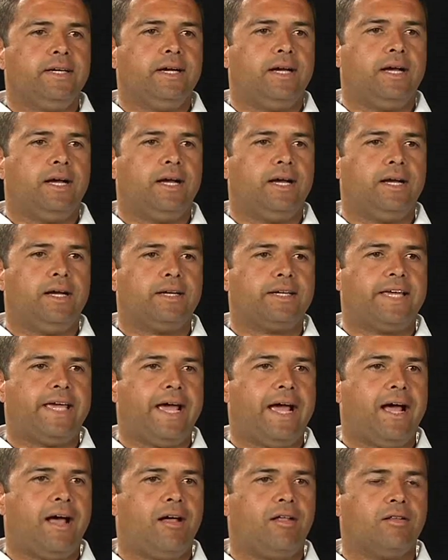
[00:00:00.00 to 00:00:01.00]
Uh,
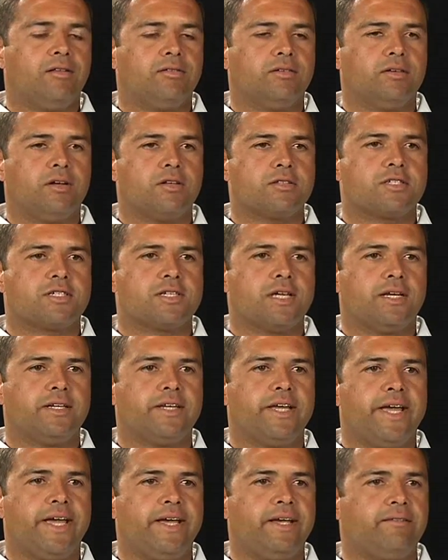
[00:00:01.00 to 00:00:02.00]
Cal on
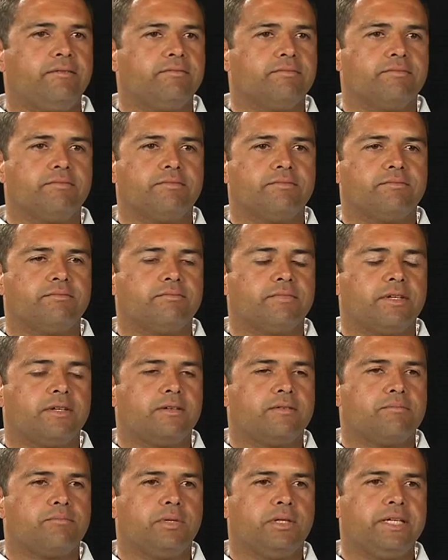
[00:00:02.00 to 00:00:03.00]
Sunday,
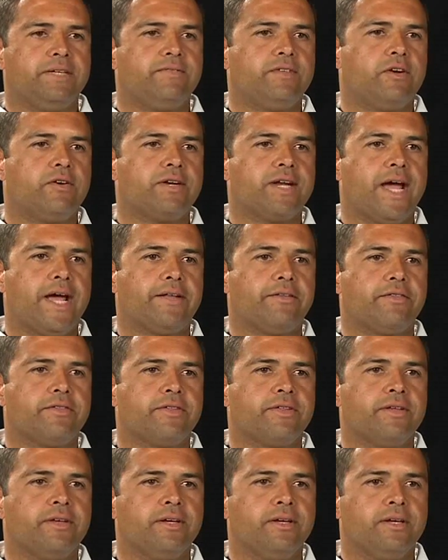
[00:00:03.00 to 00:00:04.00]
I believe they're ninth.